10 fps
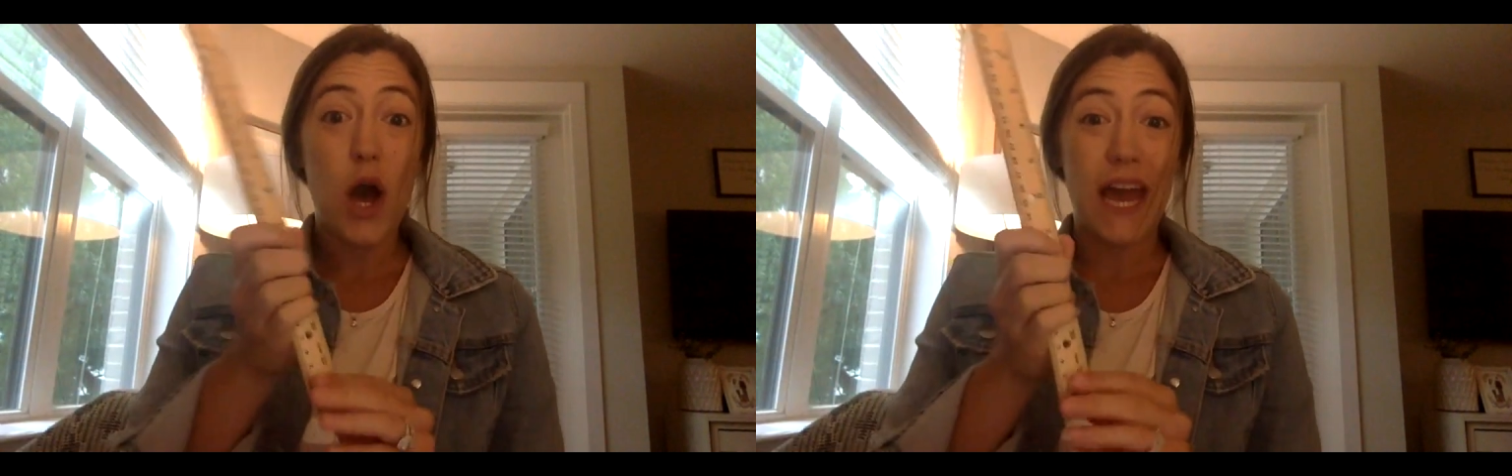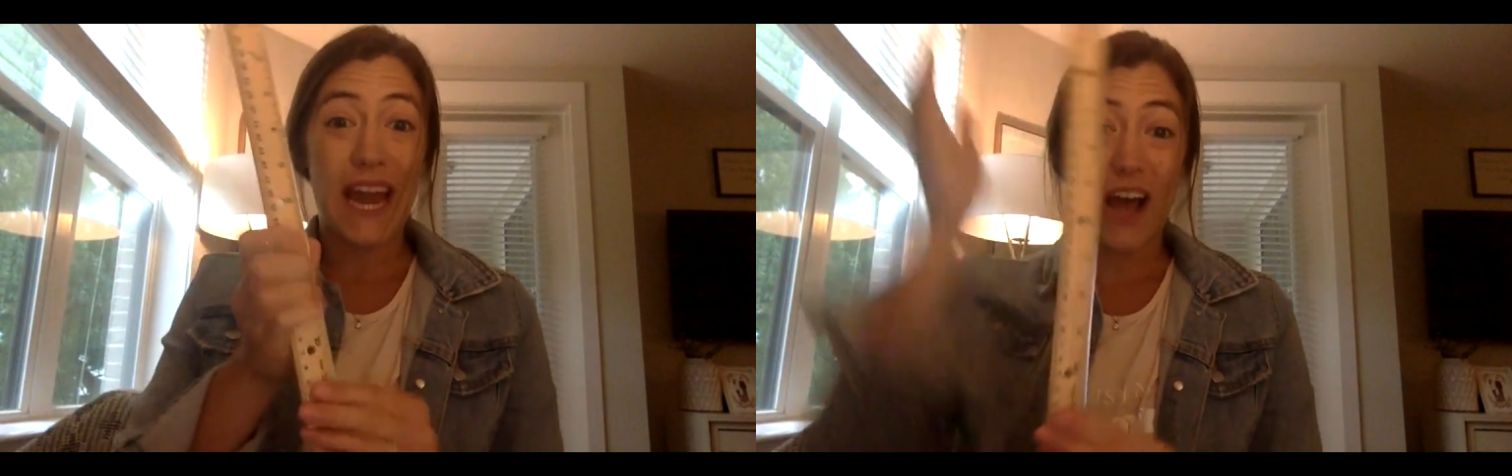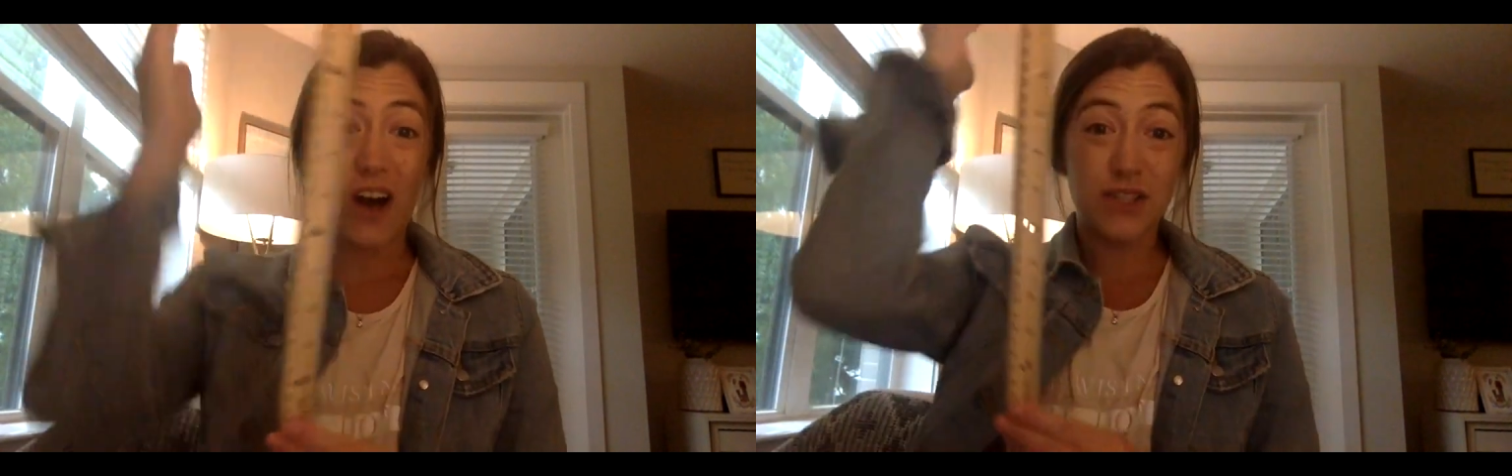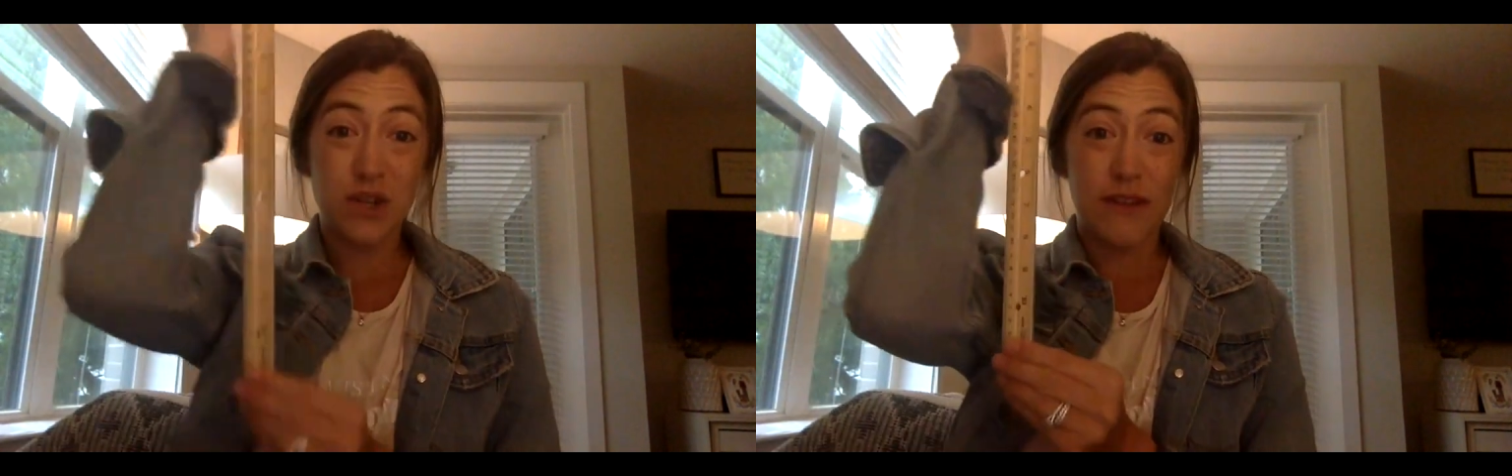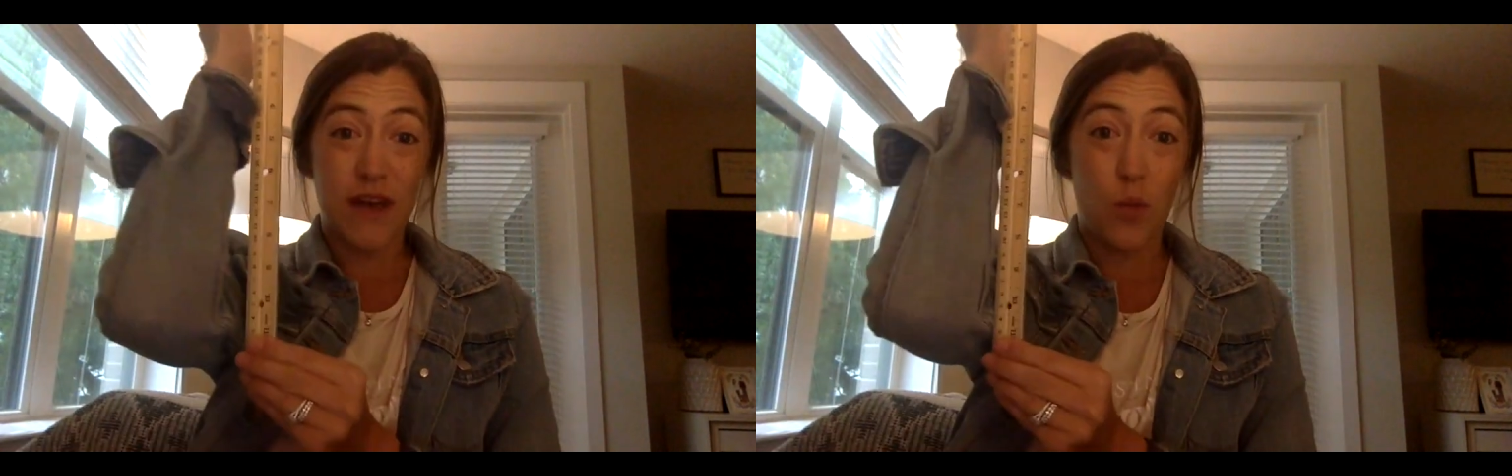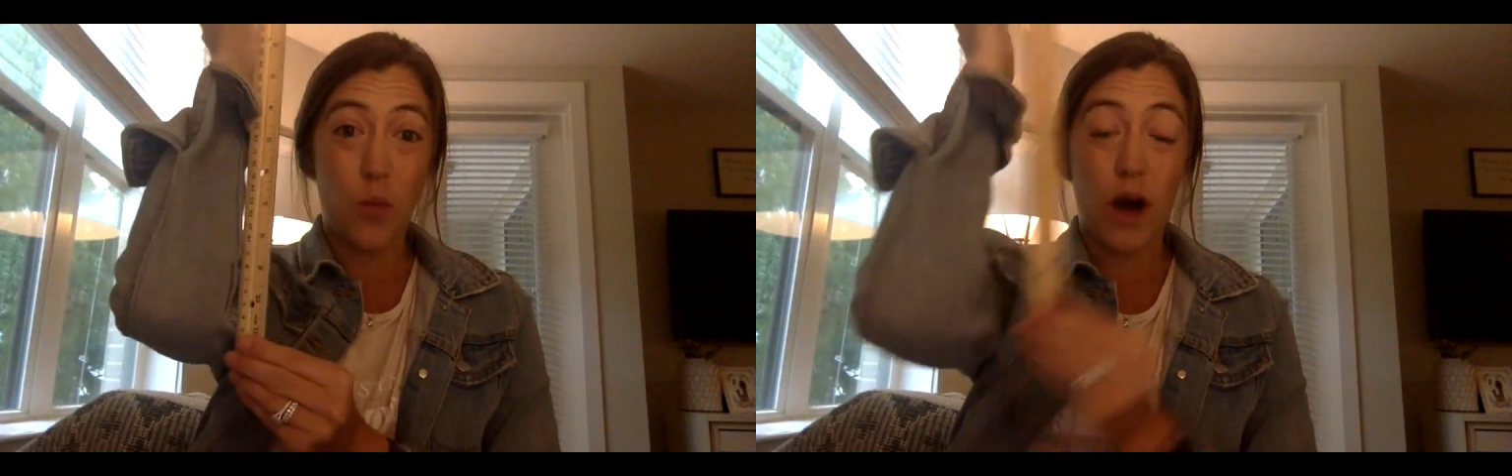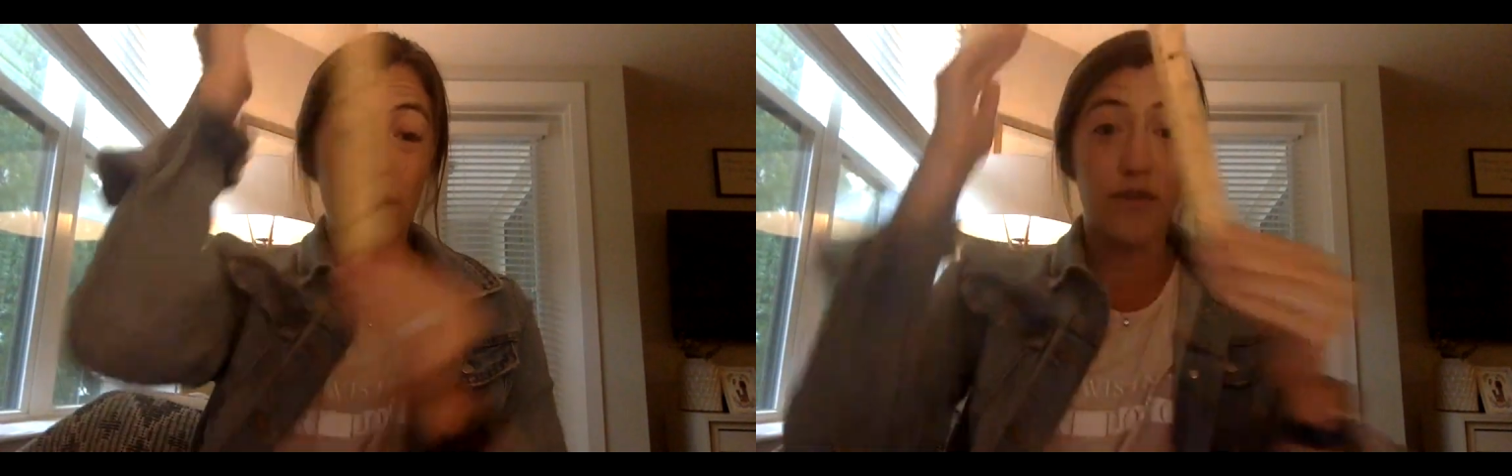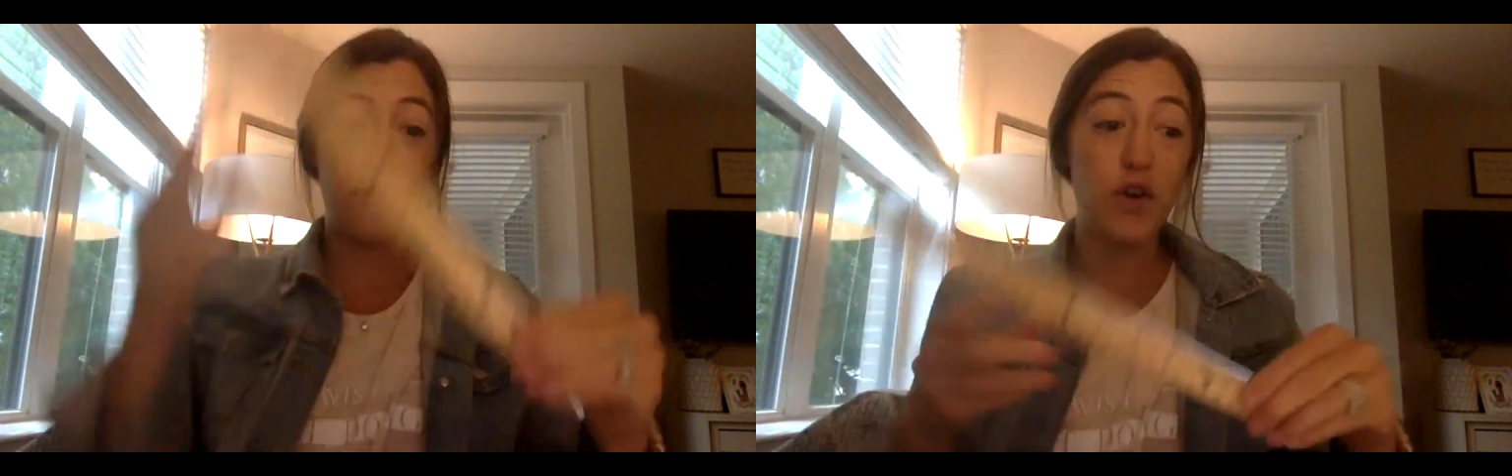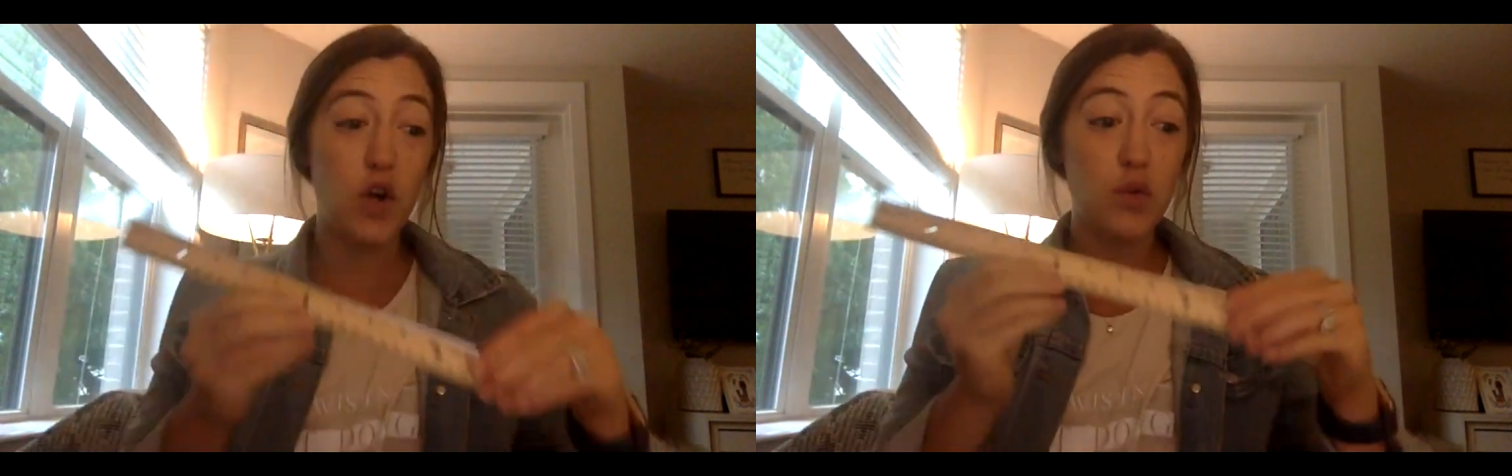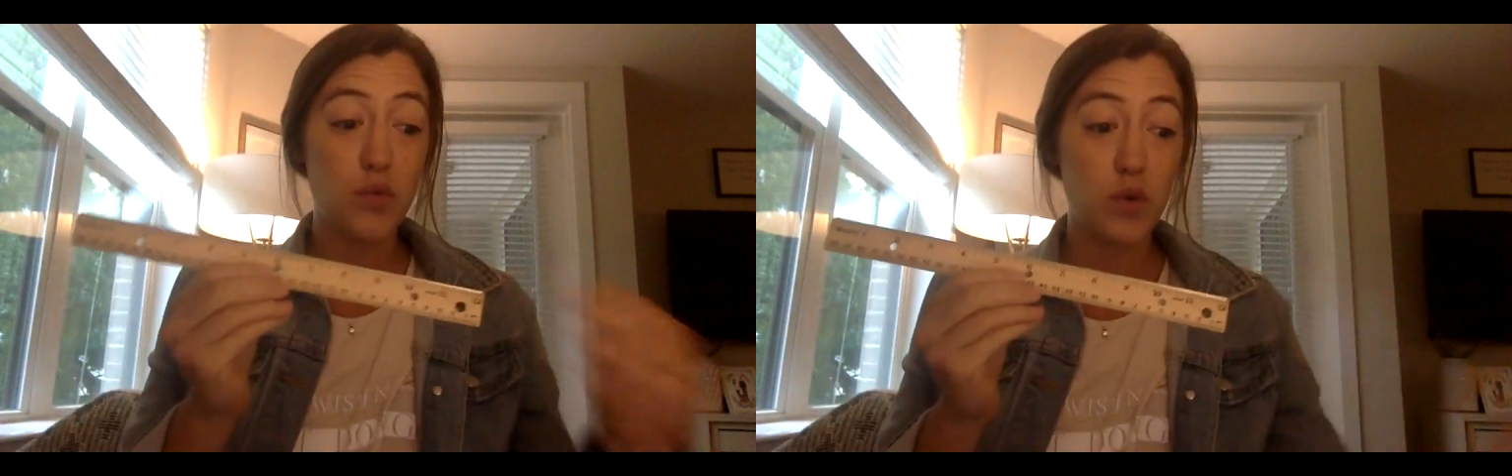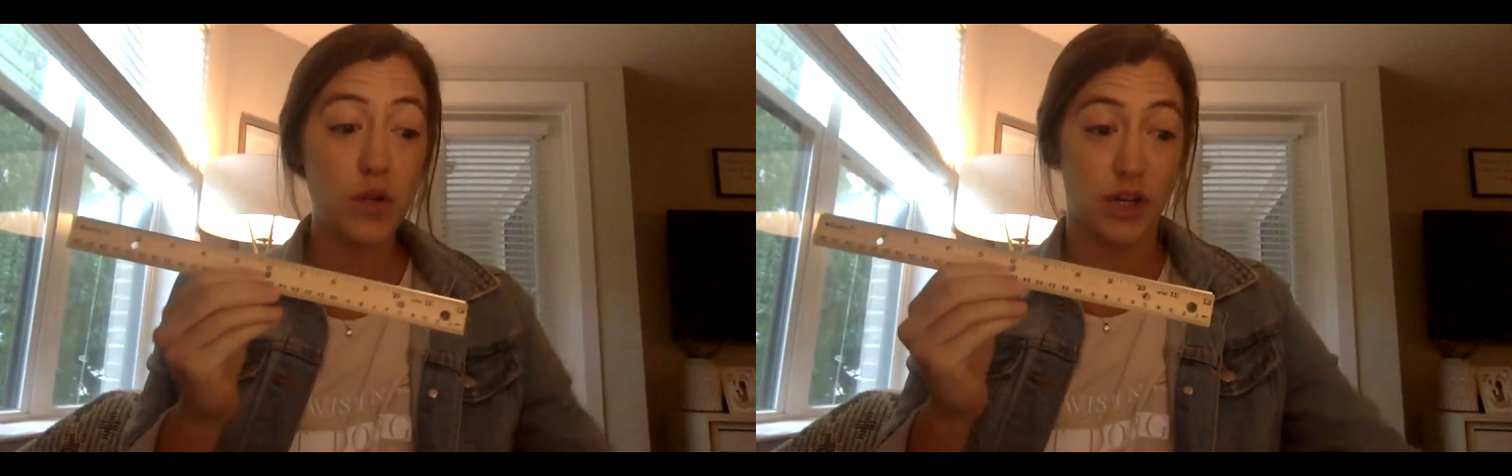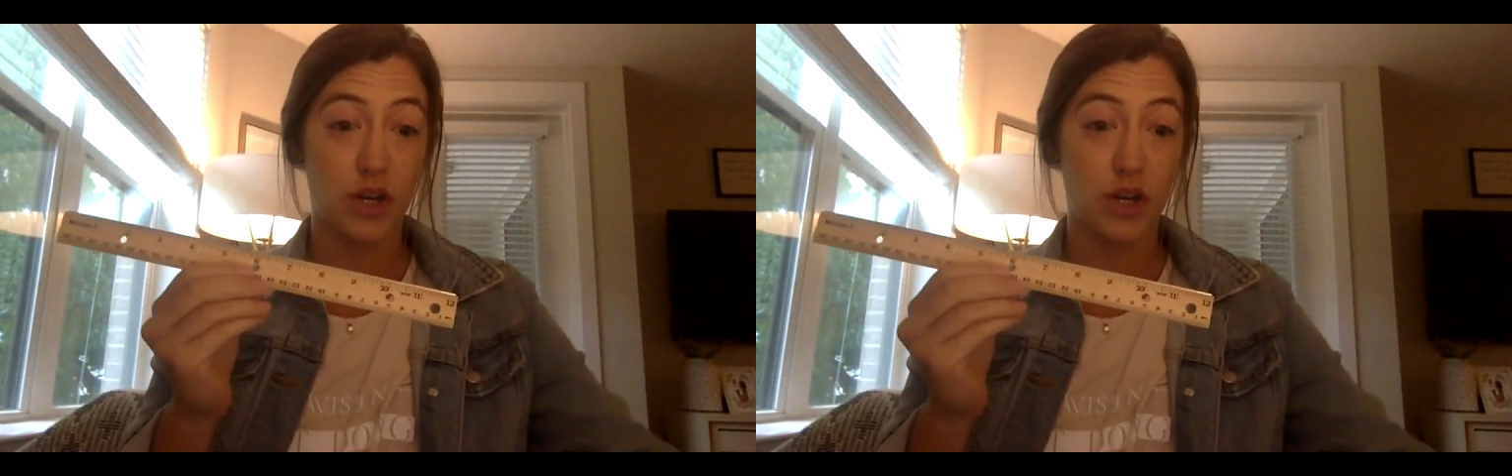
and I also know that 1 full ruler,